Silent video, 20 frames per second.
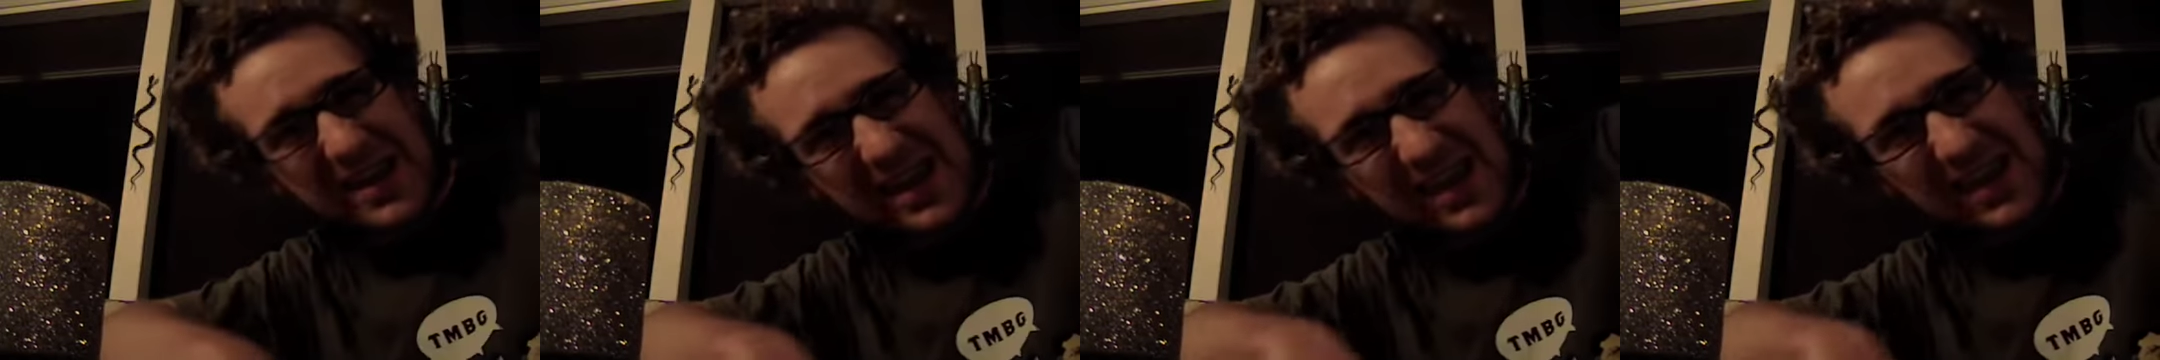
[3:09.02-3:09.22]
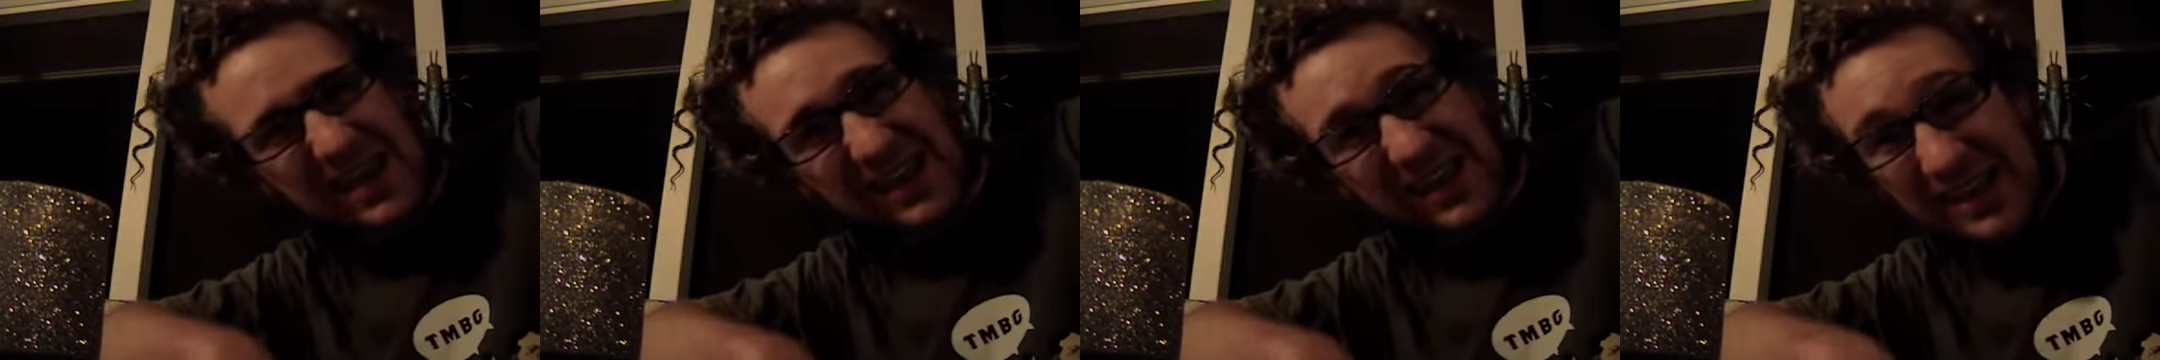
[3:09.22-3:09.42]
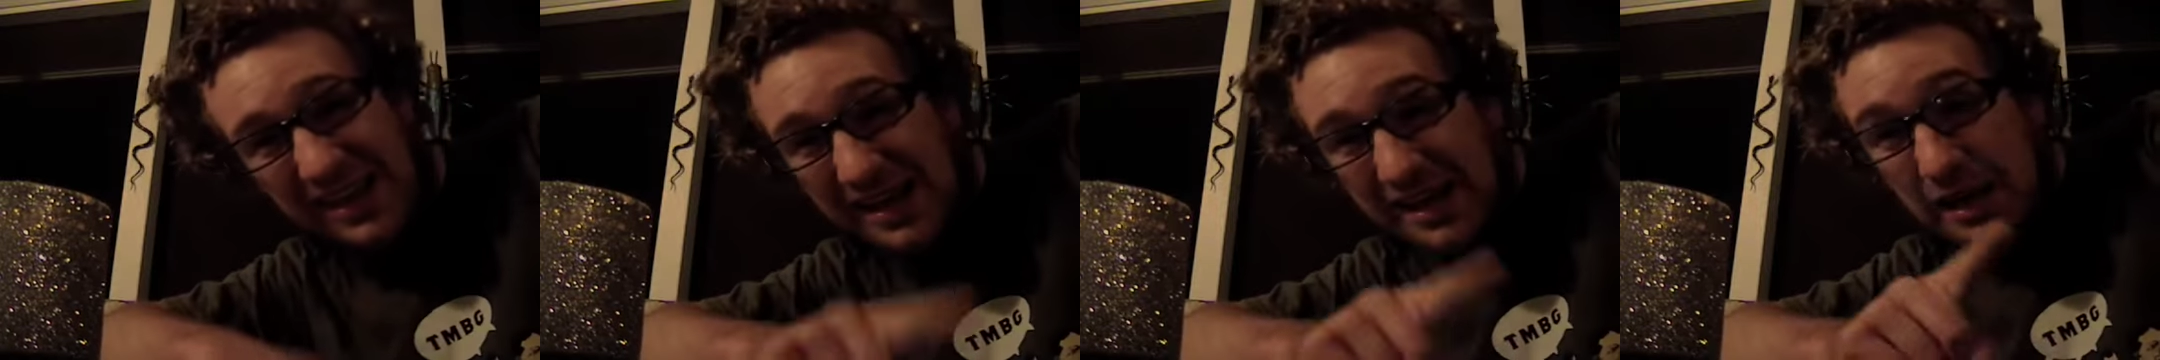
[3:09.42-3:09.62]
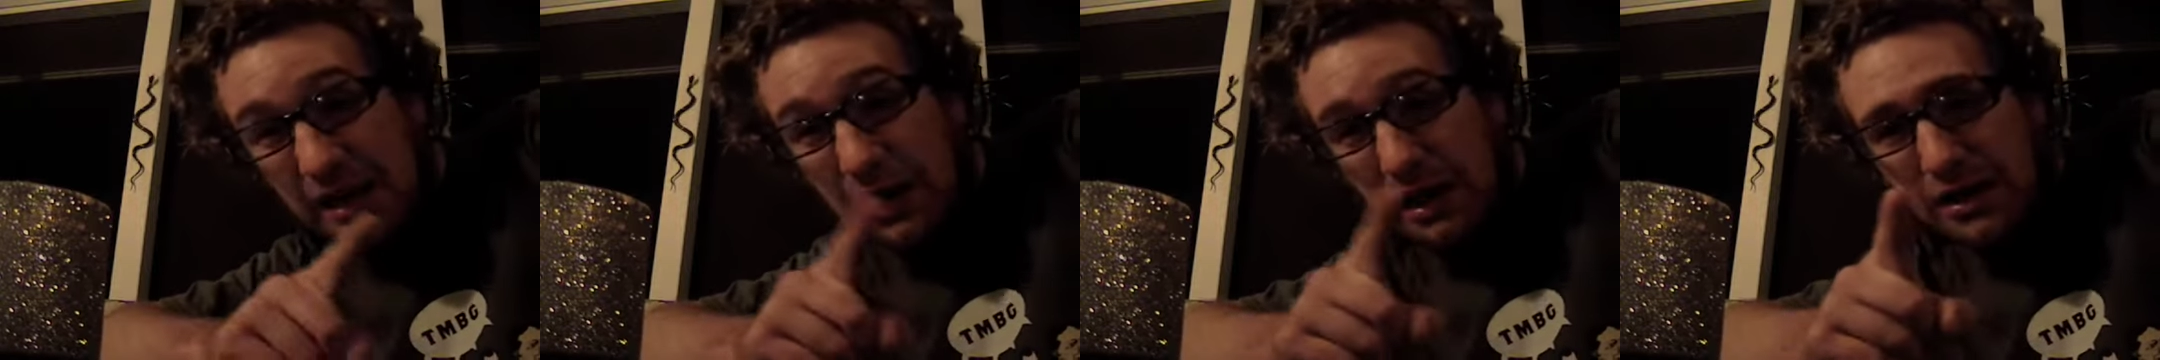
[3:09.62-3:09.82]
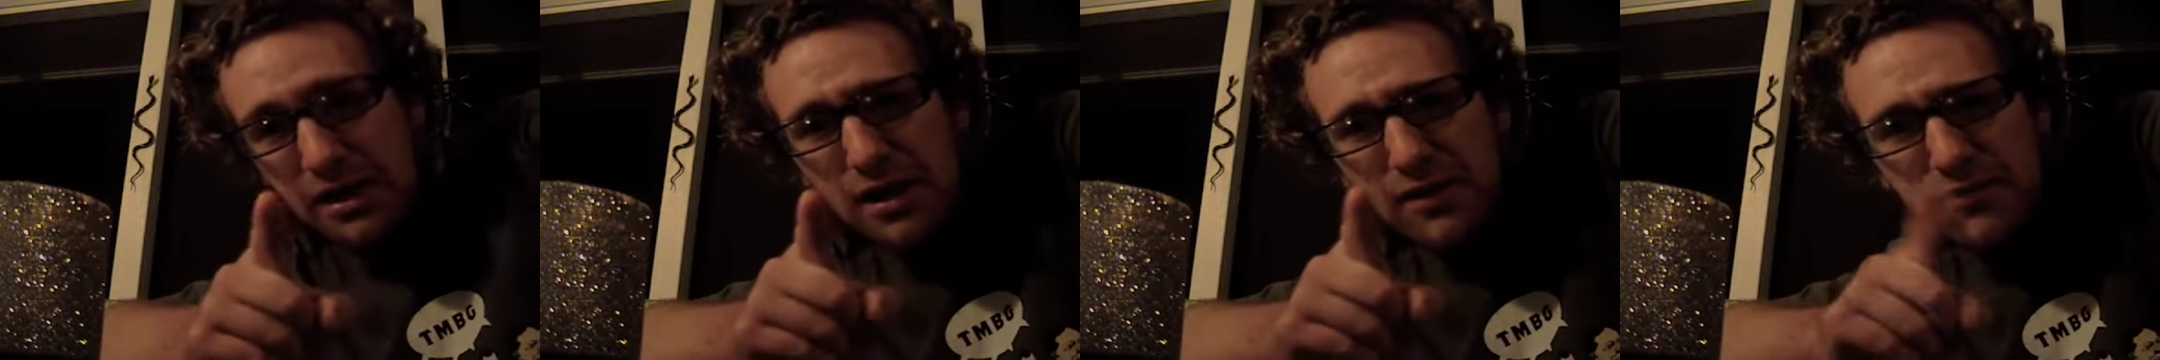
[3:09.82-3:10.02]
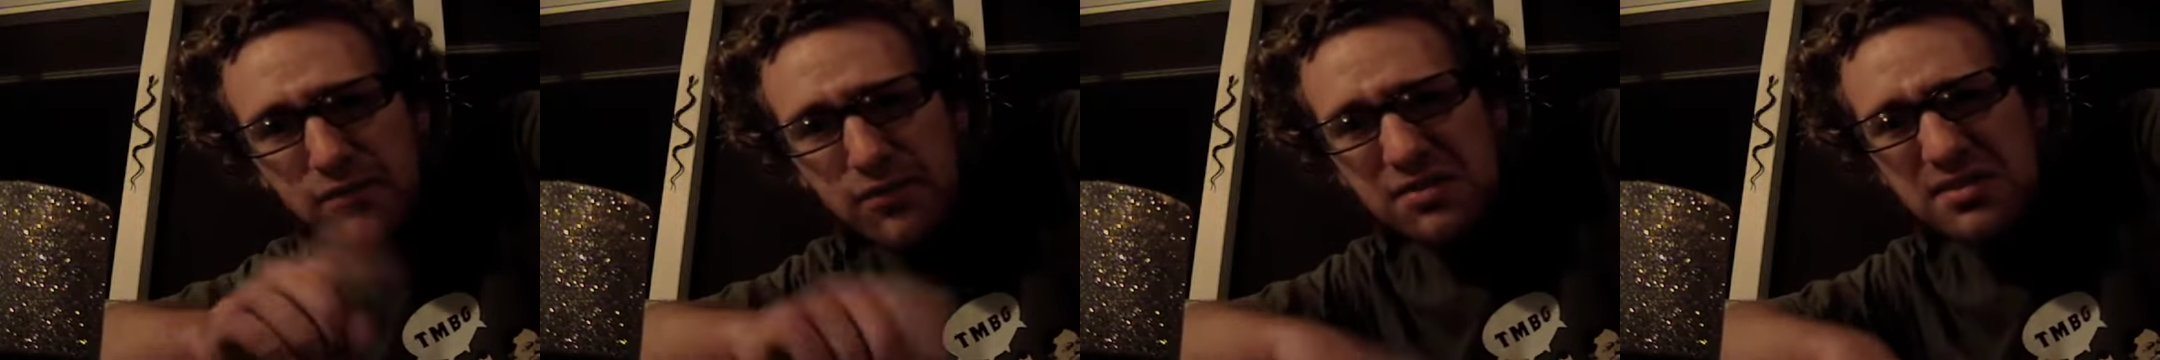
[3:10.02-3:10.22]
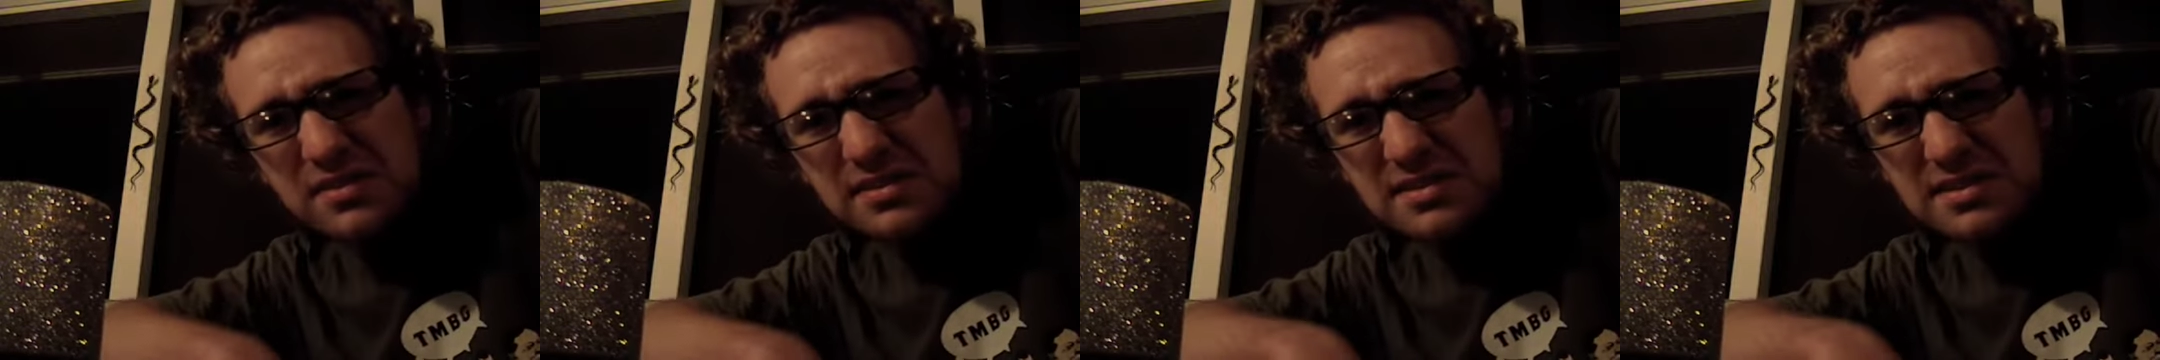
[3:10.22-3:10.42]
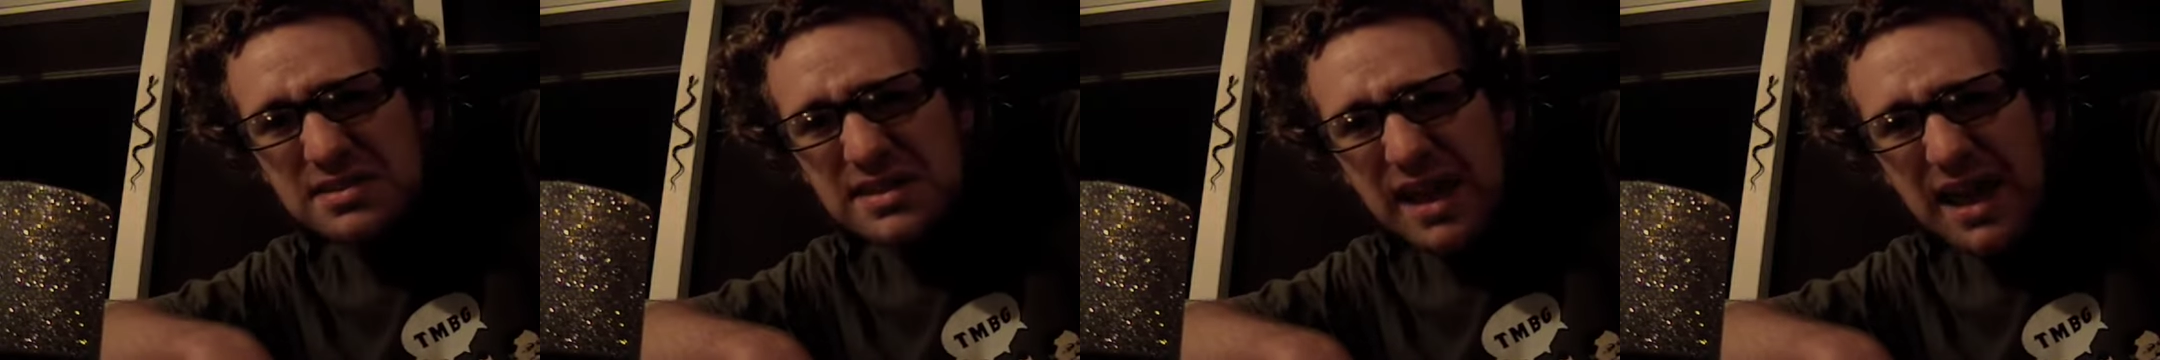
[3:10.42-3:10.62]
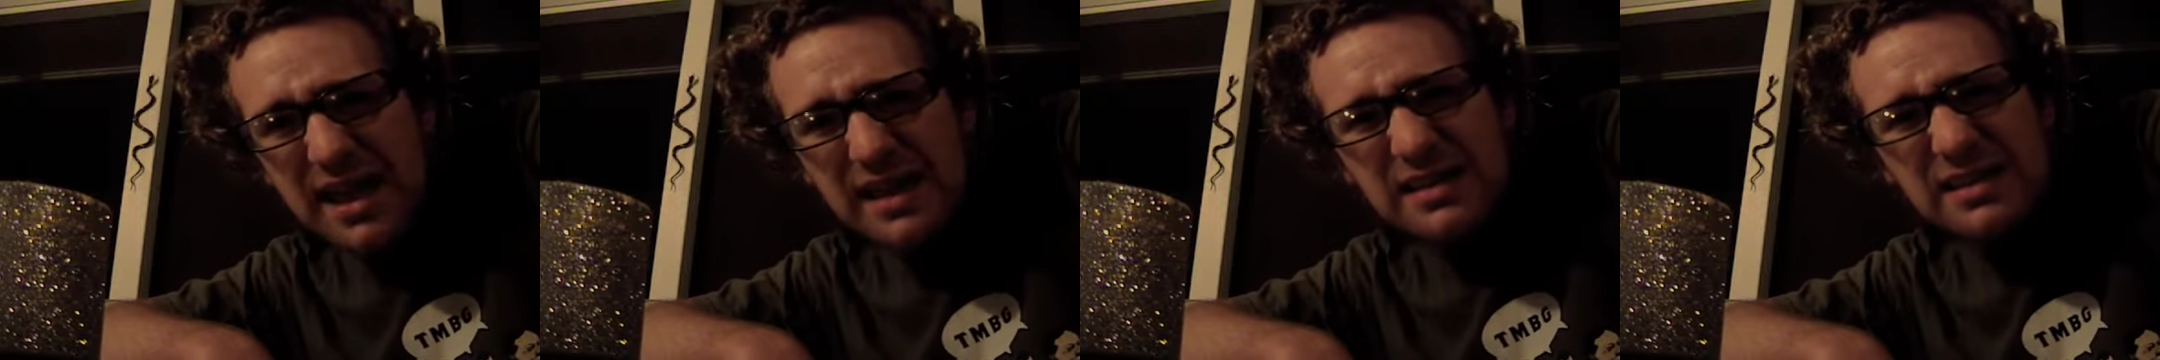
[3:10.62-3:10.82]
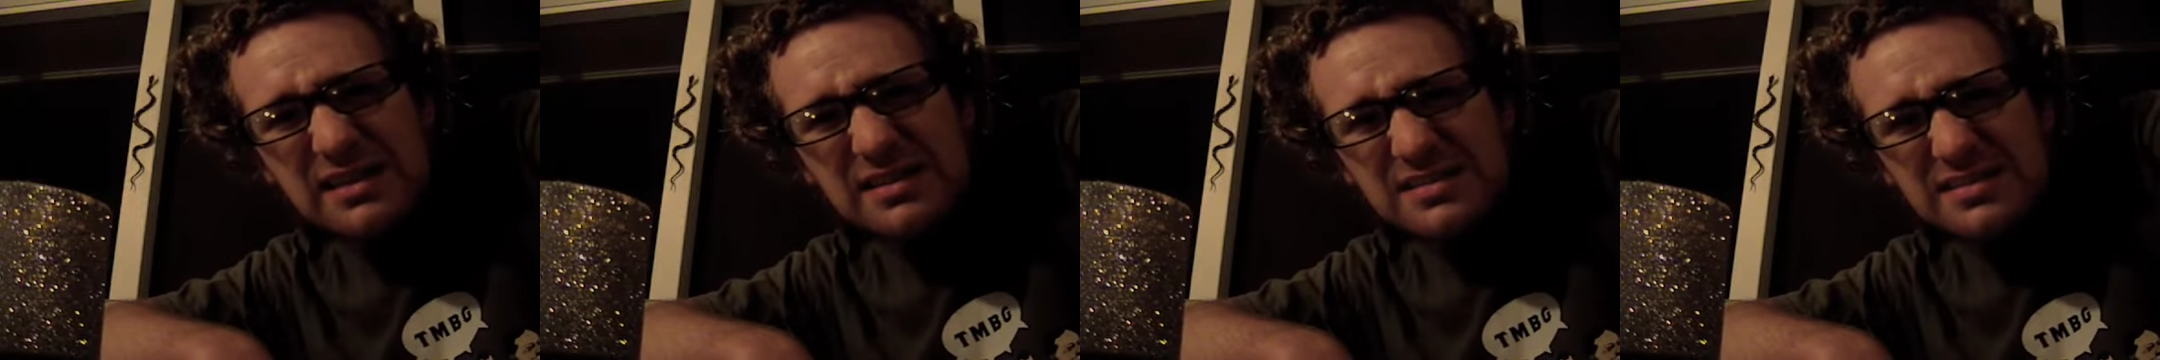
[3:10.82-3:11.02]
hey, enough with the
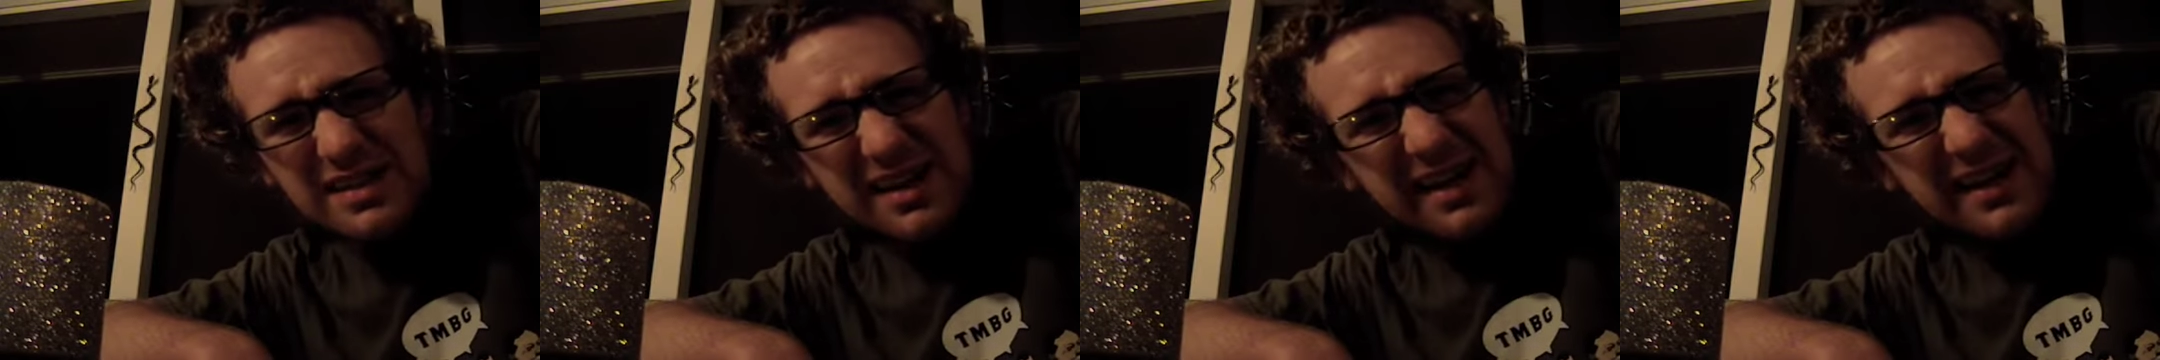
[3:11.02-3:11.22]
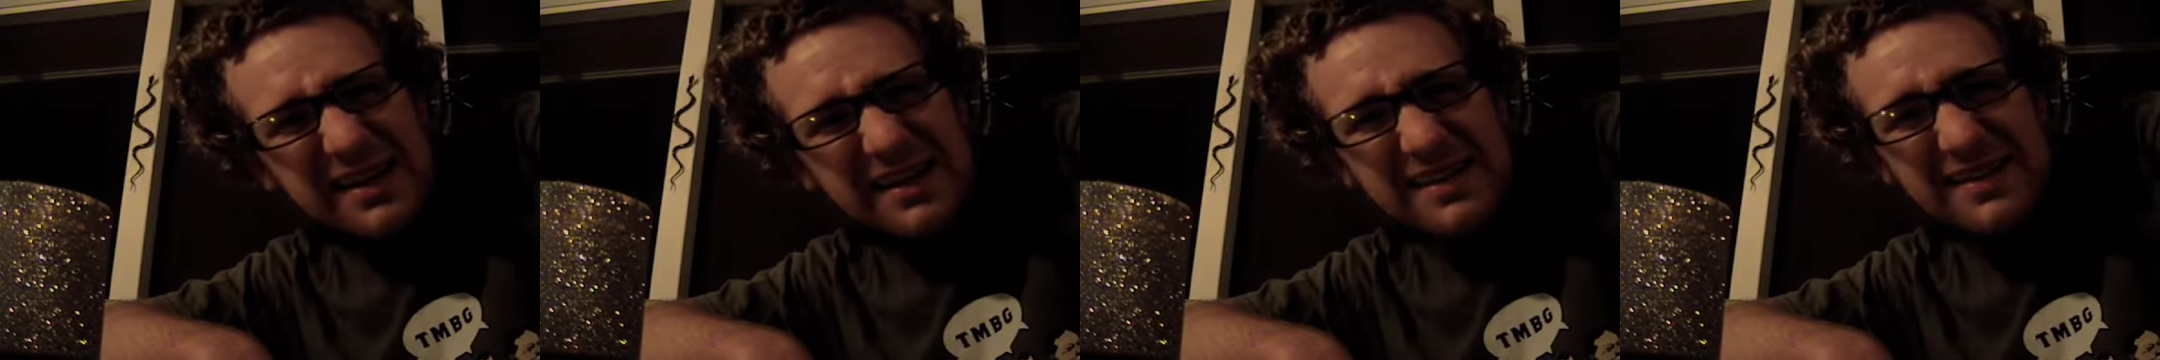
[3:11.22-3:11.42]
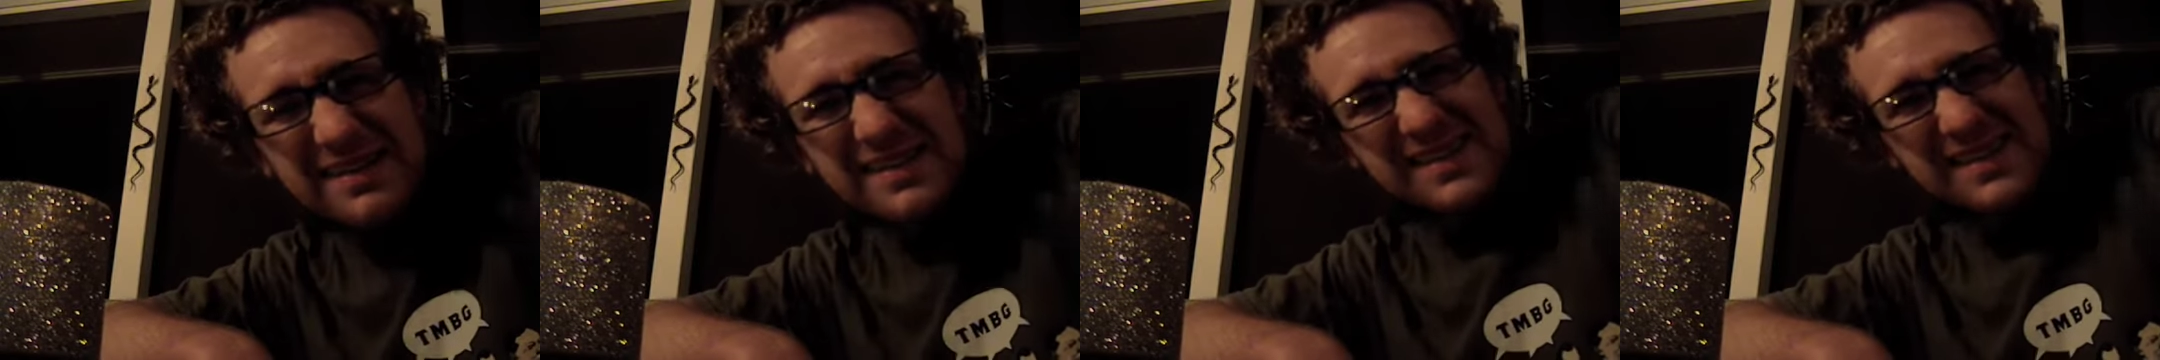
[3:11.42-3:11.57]
sadness, huh?